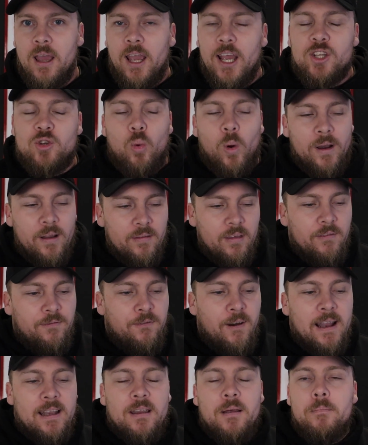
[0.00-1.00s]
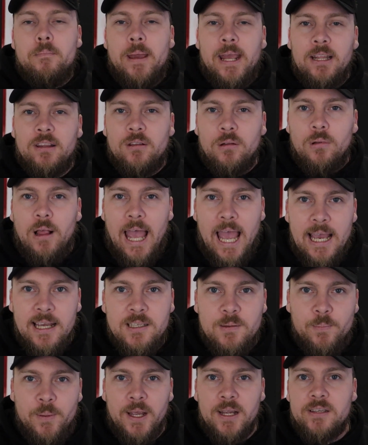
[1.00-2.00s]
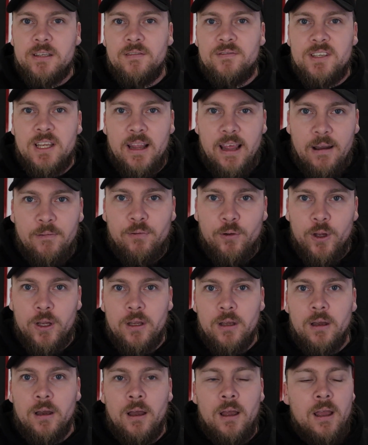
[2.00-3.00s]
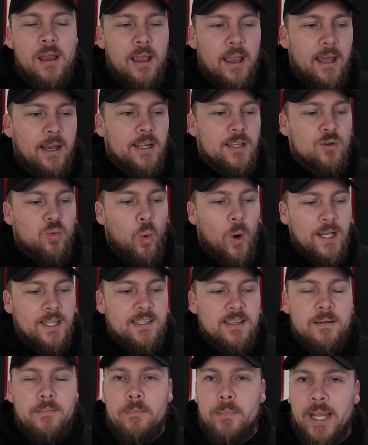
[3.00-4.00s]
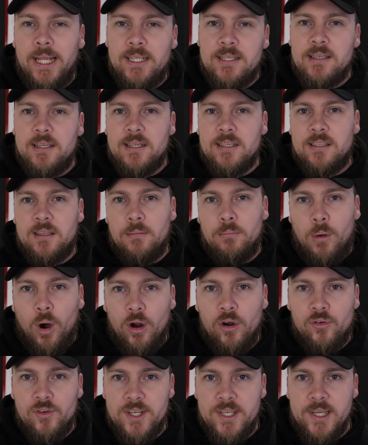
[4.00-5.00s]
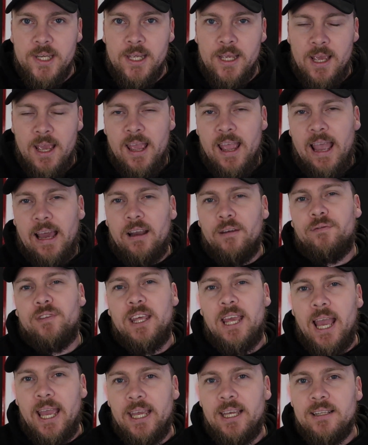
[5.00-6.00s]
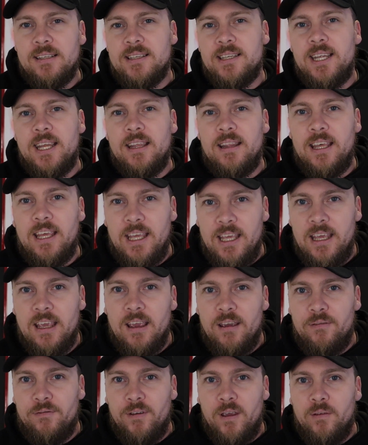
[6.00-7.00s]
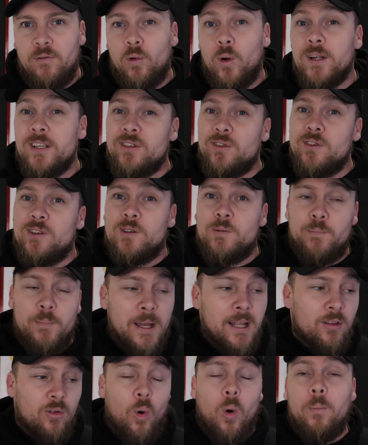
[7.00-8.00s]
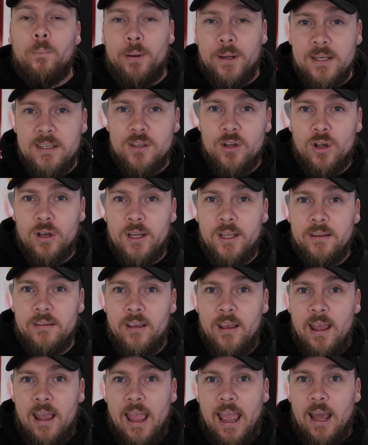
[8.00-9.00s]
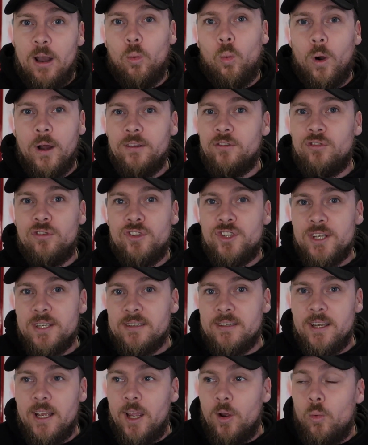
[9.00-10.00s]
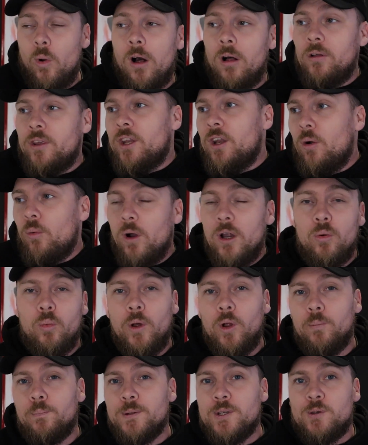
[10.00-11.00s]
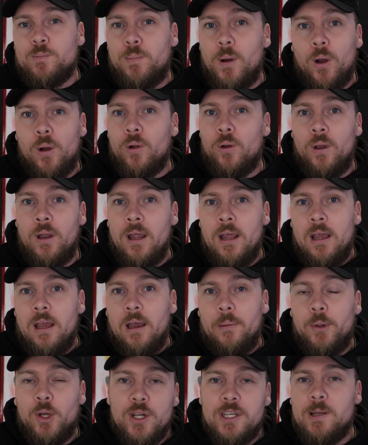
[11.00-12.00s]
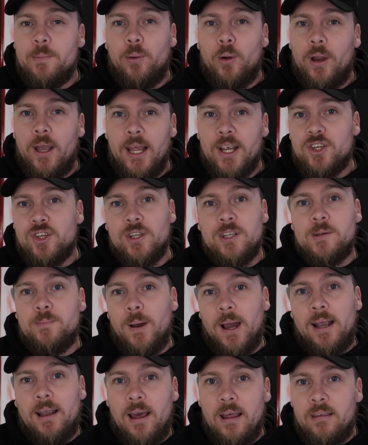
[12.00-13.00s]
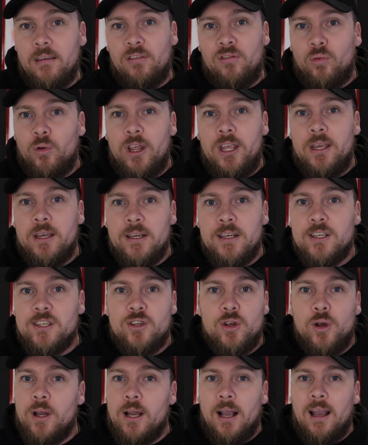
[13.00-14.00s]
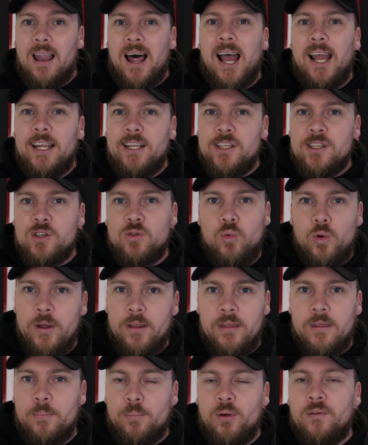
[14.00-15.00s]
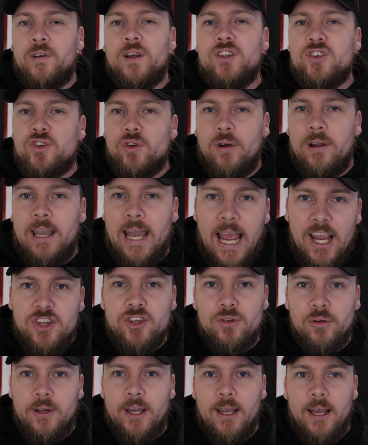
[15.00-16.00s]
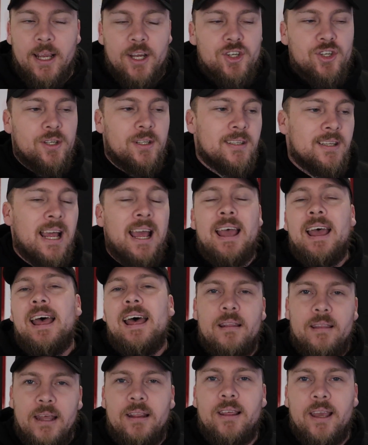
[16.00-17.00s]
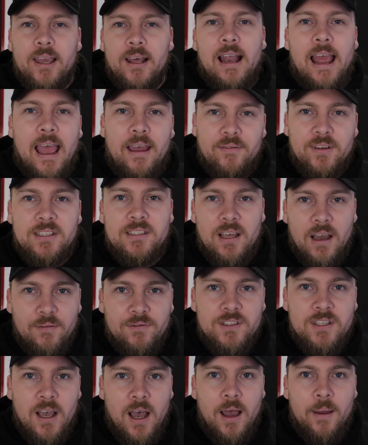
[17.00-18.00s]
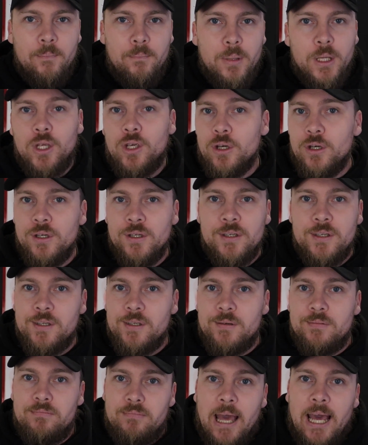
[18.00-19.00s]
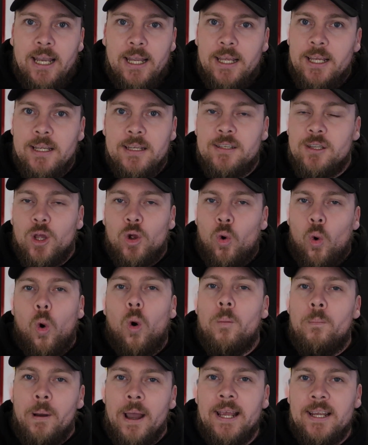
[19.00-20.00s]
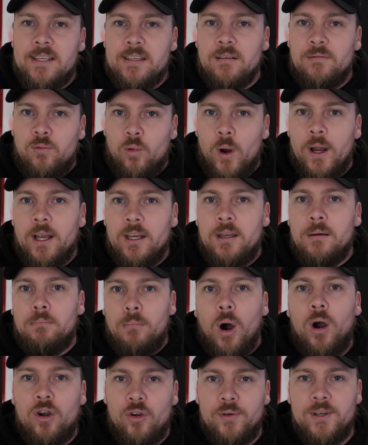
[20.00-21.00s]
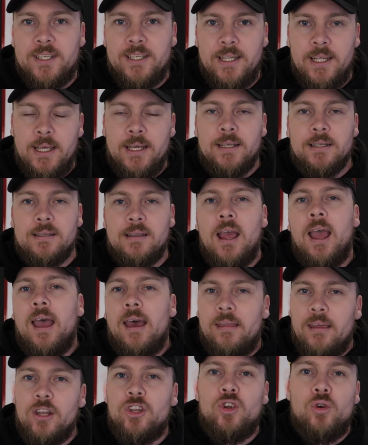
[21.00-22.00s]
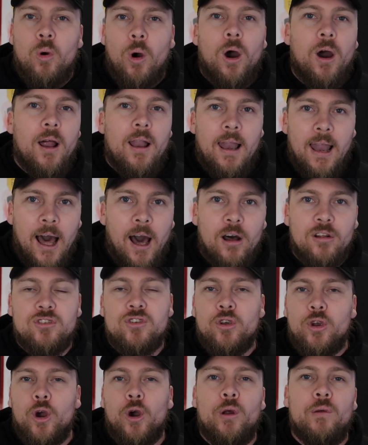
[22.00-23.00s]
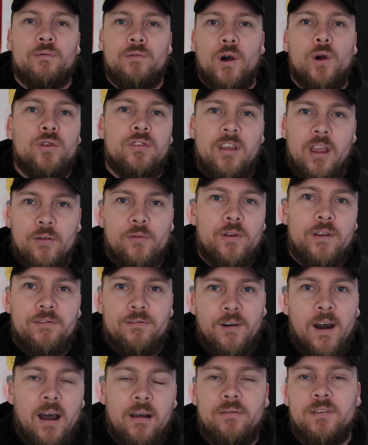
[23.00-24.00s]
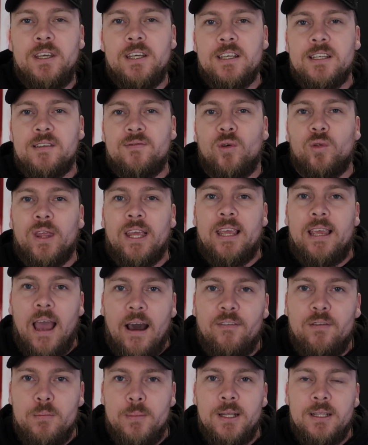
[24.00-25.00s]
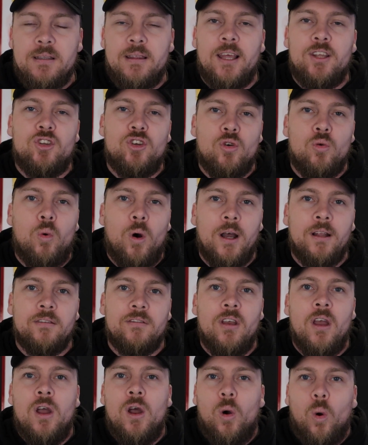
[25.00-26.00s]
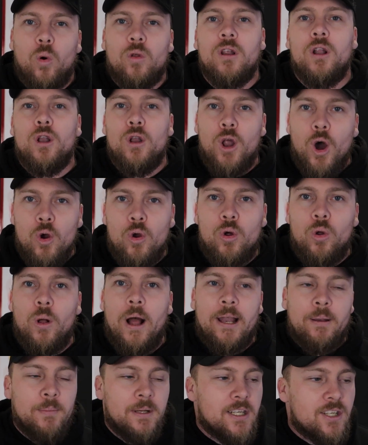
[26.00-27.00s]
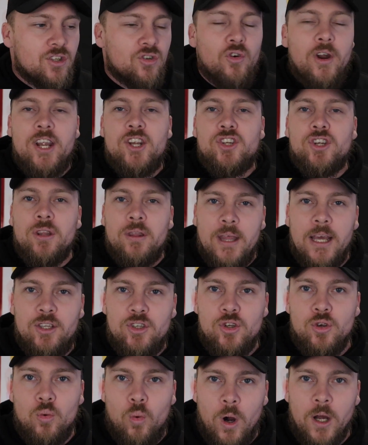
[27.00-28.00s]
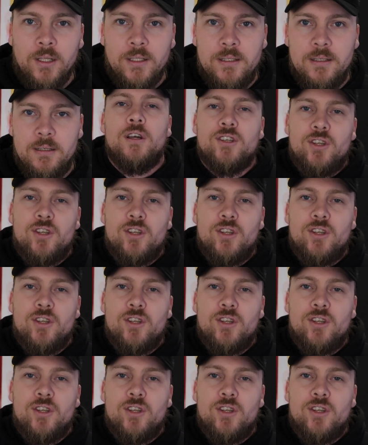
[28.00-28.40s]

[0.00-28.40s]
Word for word: It's one of the fundamental aspects of South Africa. It is what cements this democracy. And if the ANC and the EFF wants to spit or piss on it and want to just say, well, you know what, we'll postpone municipal elections by another three years so it aligns with the provincial and national elections, then they're going to have a tough time because that is the core base of what a democracy is, that you are are allowed to go and vote every five years for the government that you want or the local administration that you want.